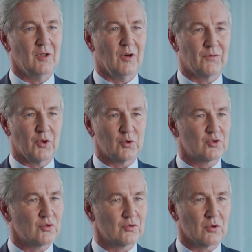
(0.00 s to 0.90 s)
of
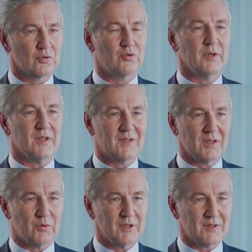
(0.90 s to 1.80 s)
those trade
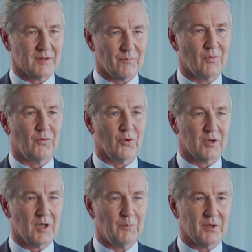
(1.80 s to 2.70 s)
secrets for
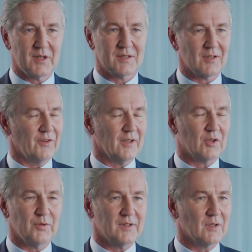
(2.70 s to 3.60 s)
the companies. Are they
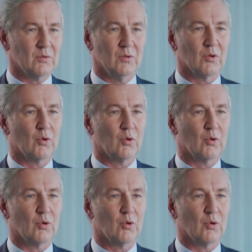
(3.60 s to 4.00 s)
critical